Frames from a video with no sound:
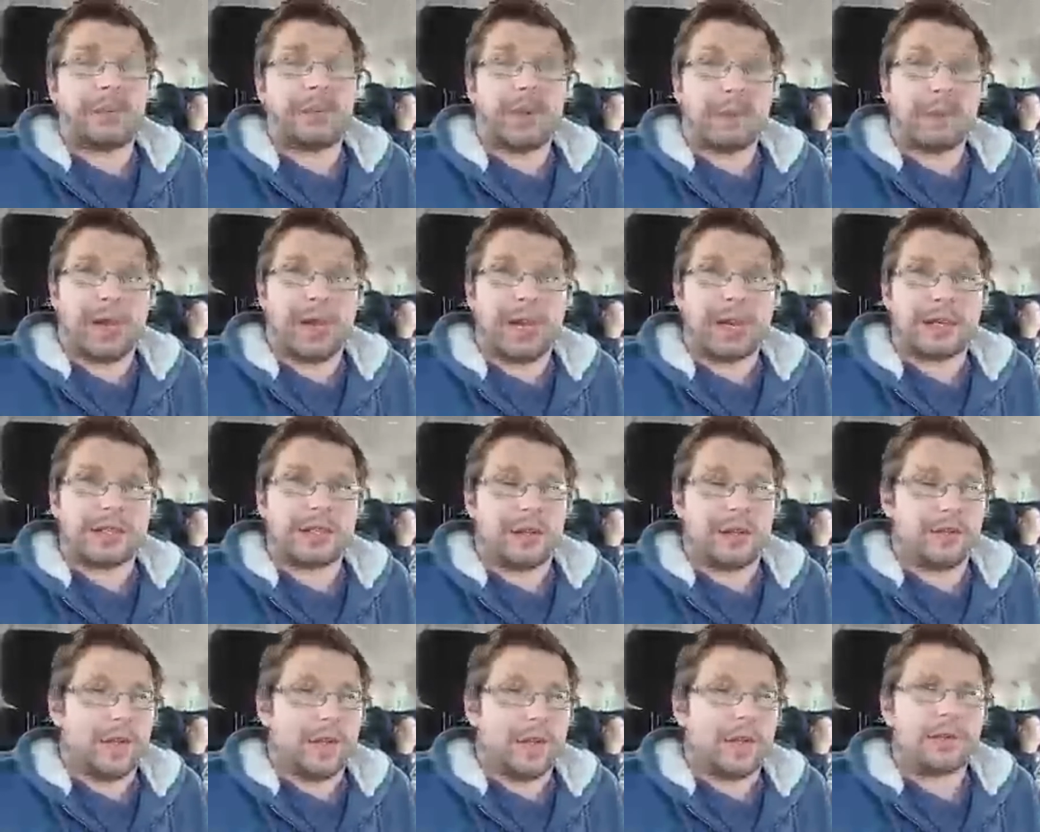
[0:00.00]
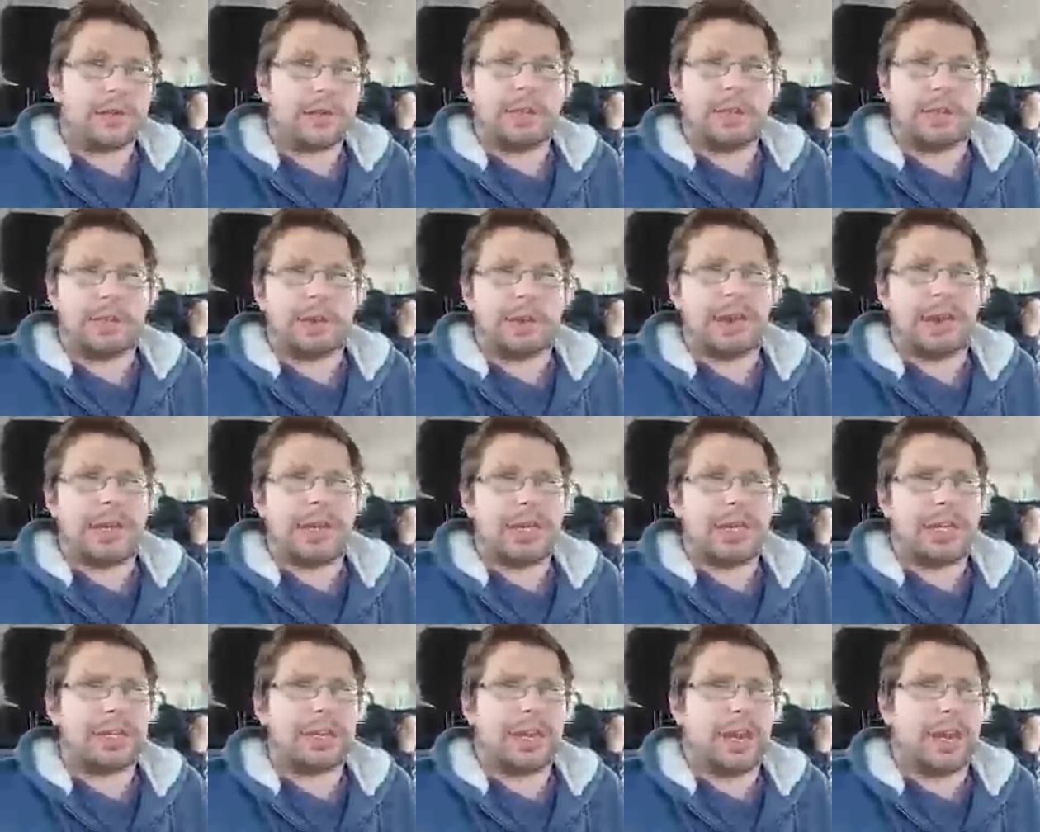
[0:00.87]
well, I've had so many plans down
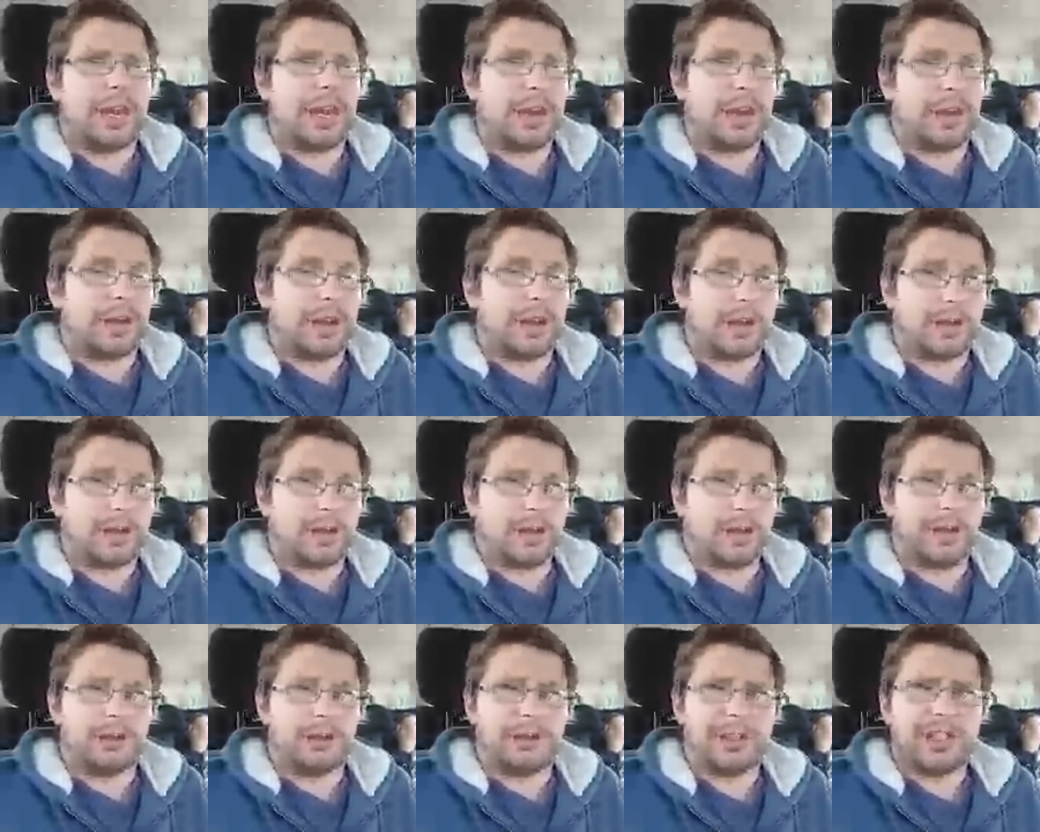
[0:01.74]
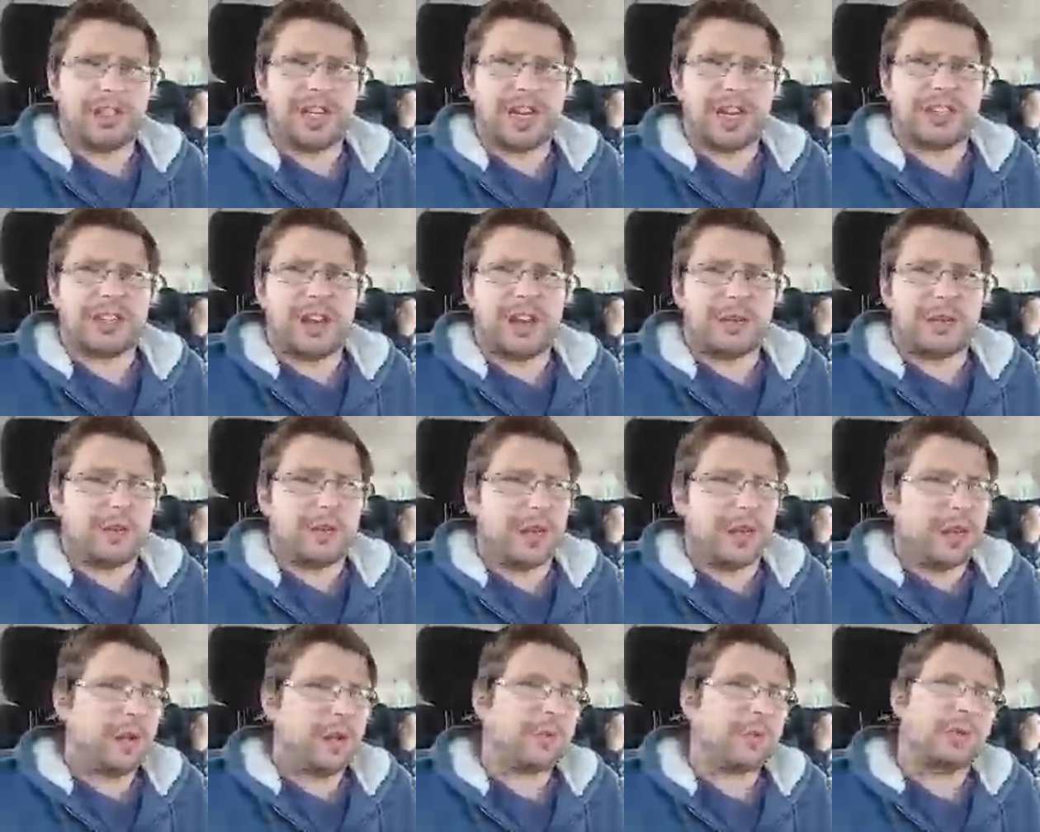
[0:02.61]
there. I was going to put in uh, a,
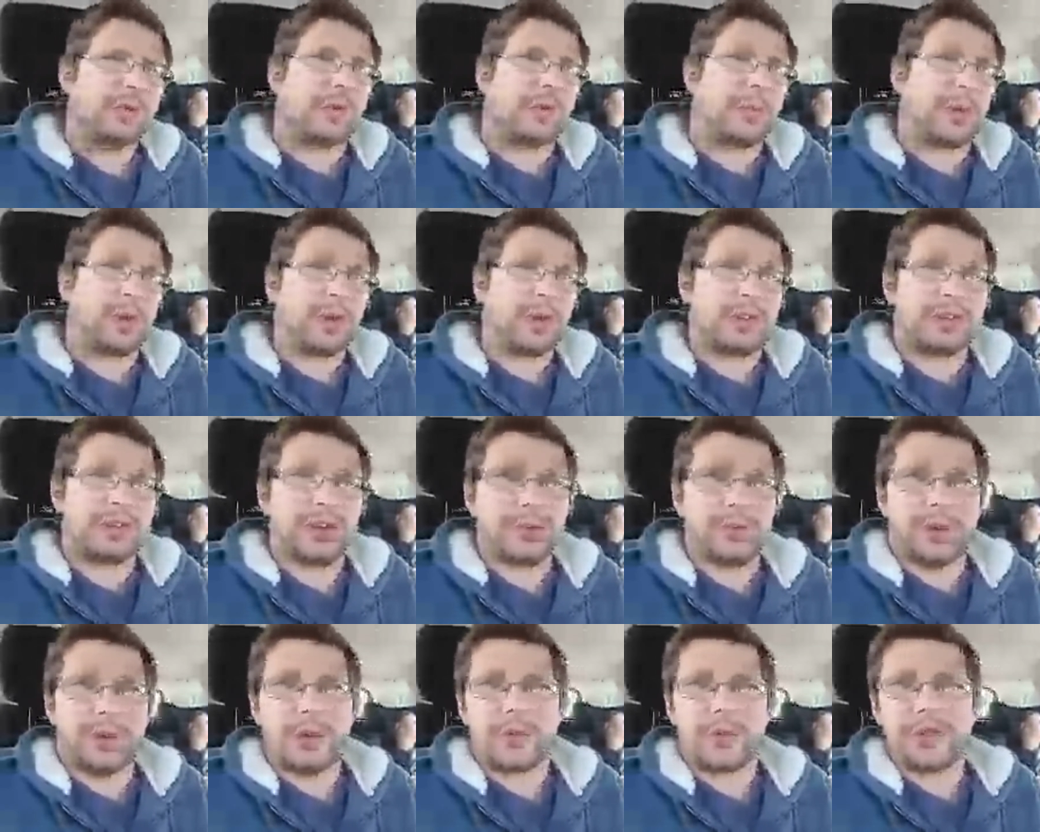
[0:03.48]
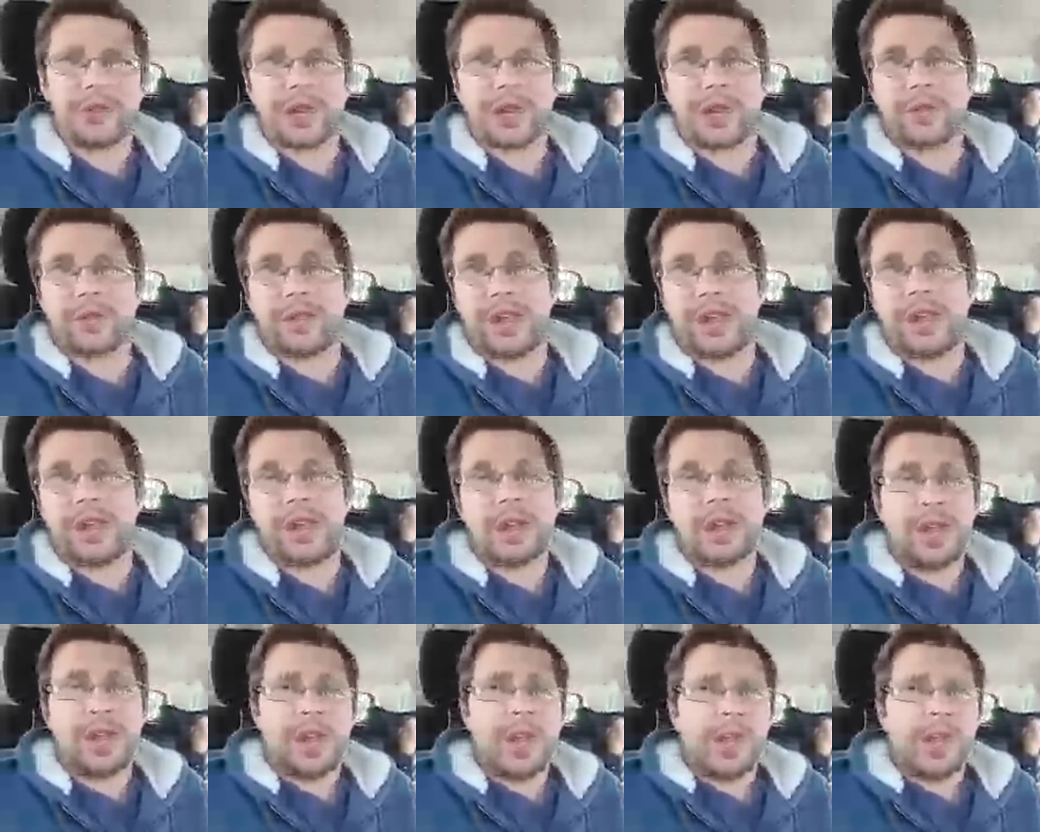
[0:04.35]
new shed down there. I was going to be putting
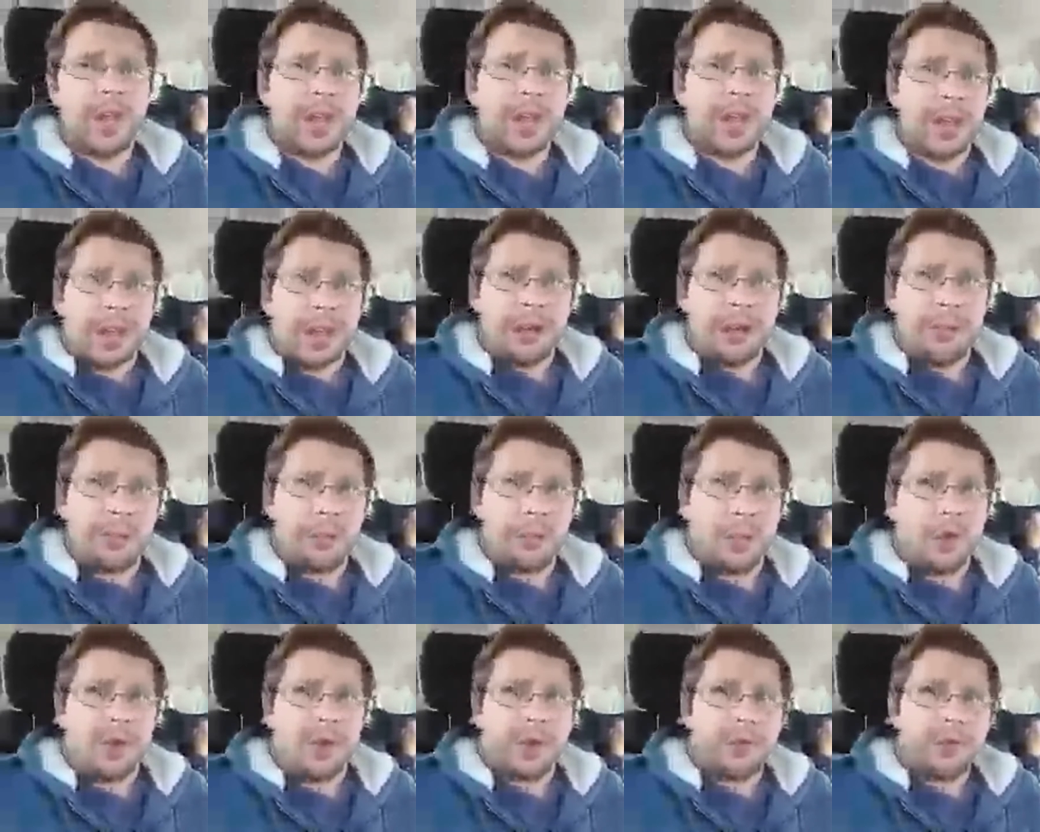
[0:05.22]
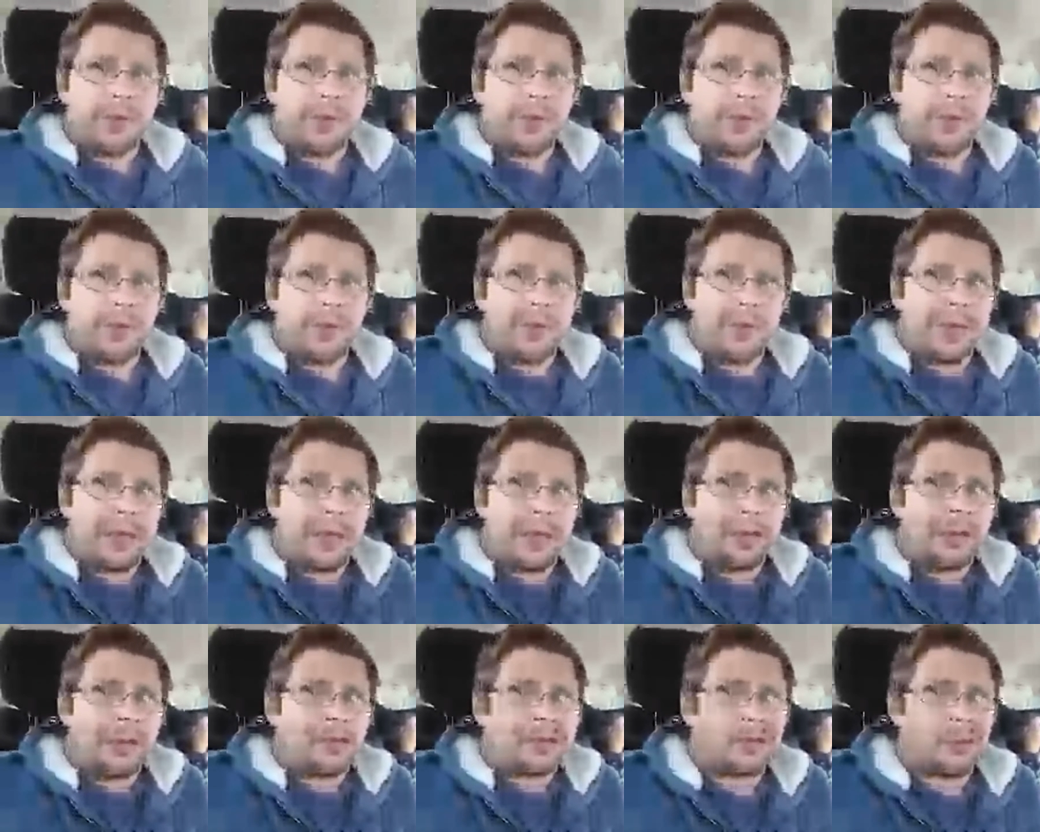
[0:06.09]
sunflowers down there
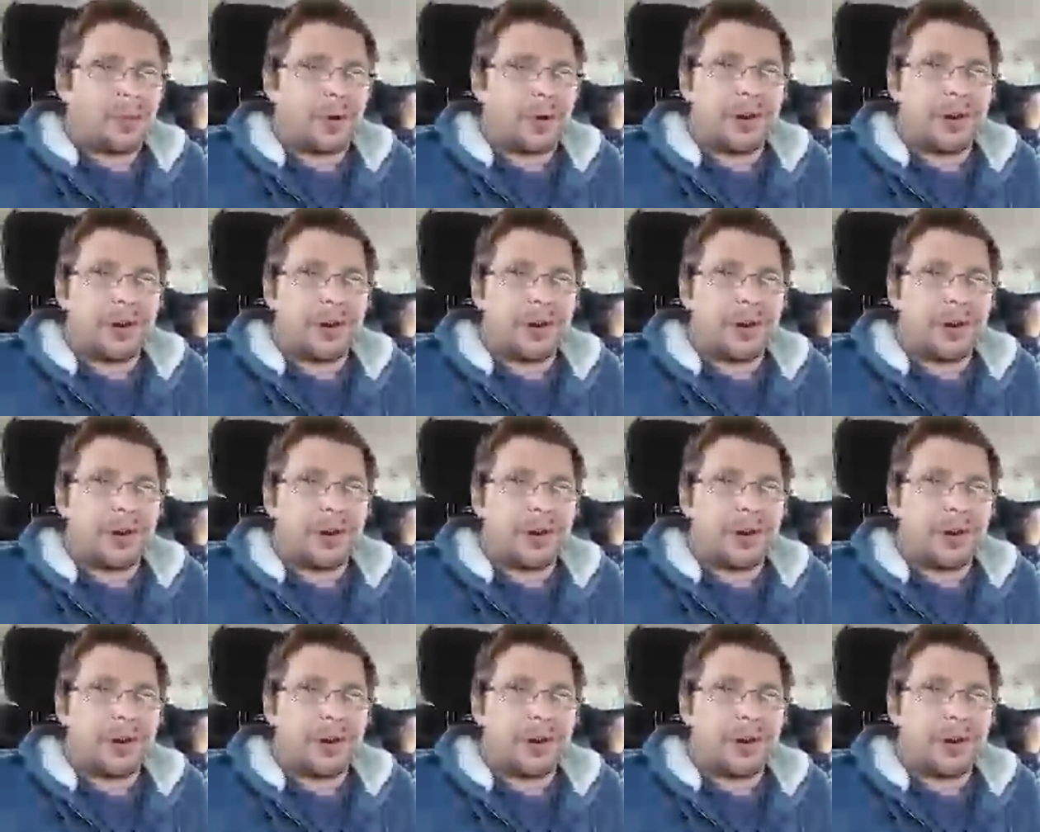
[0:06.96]
what I've